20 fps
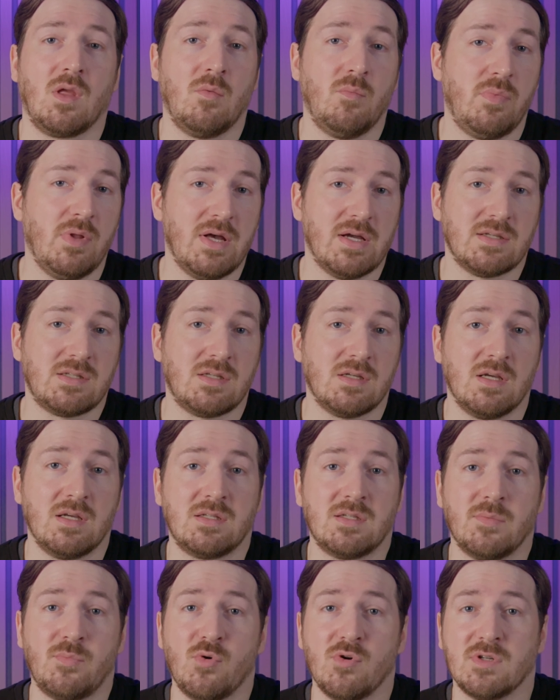Plus, it
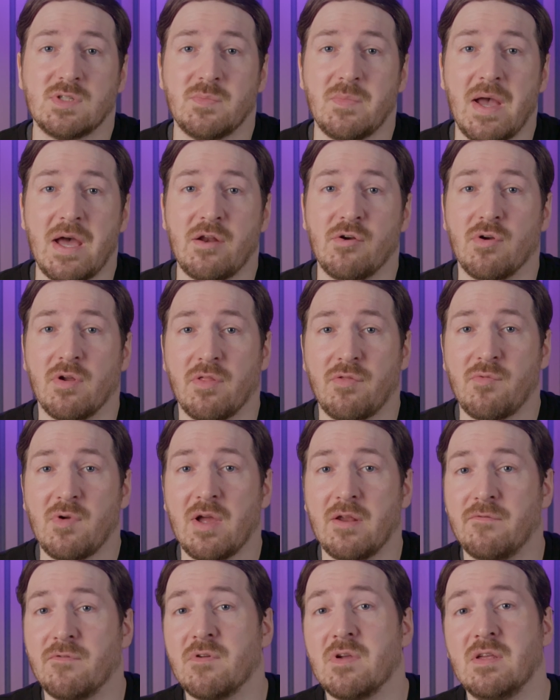supports Matter and
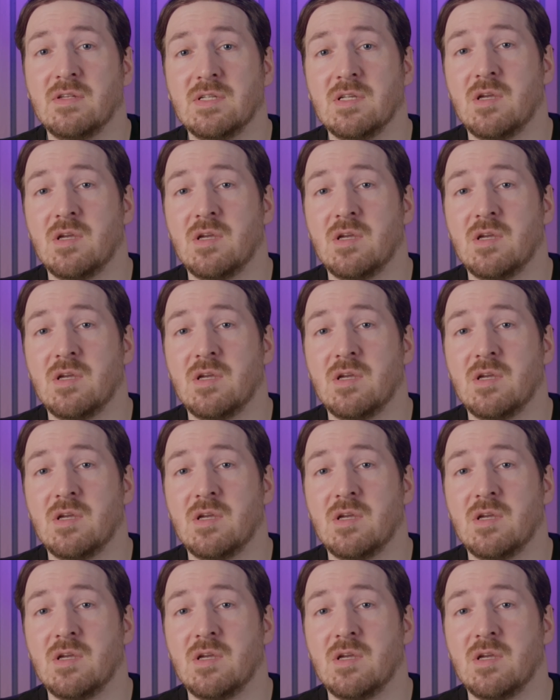Thread for easy